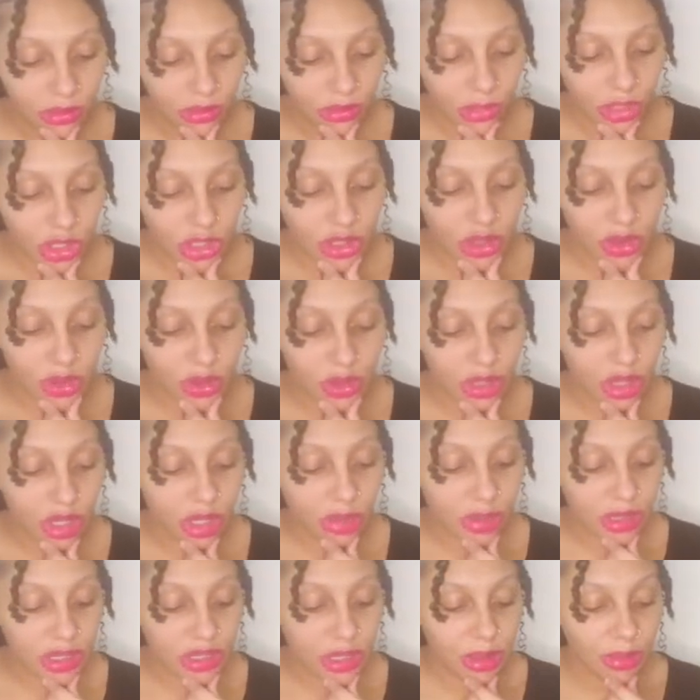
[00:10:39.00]
So it could be
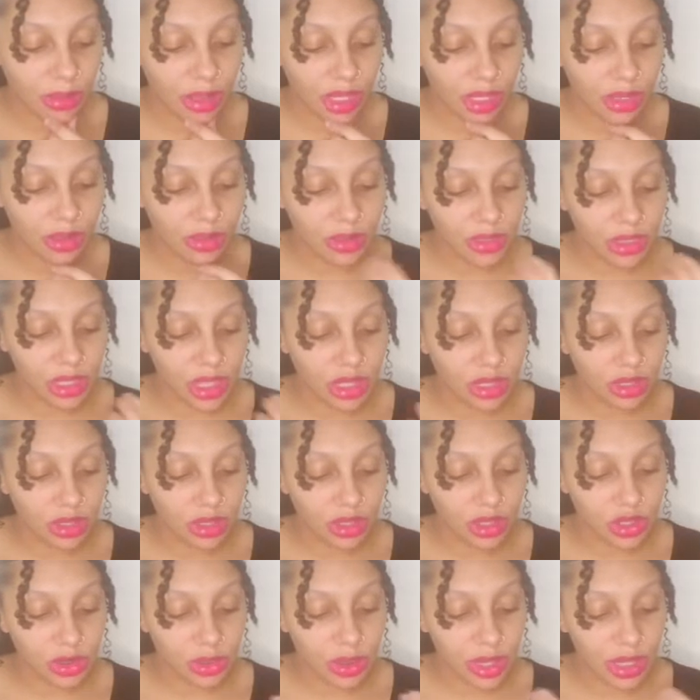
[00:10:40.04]
somebody who's in their
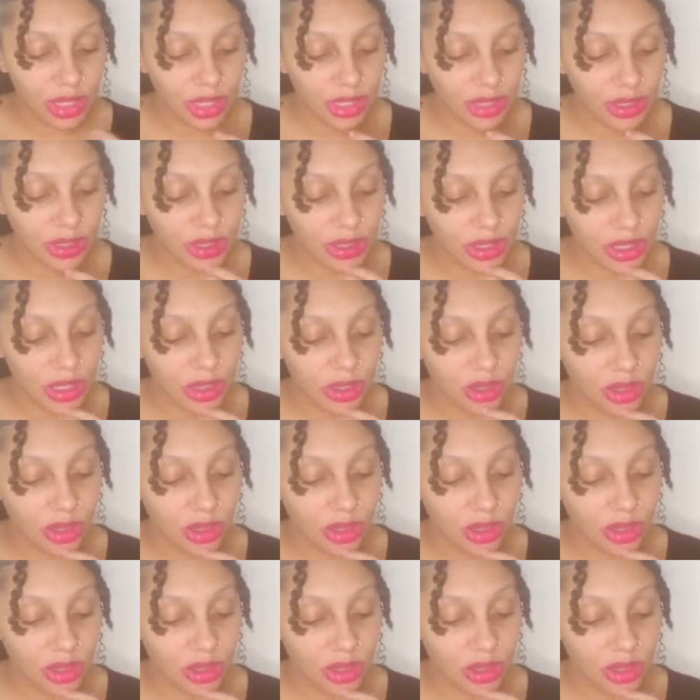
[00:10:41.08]
20s. It could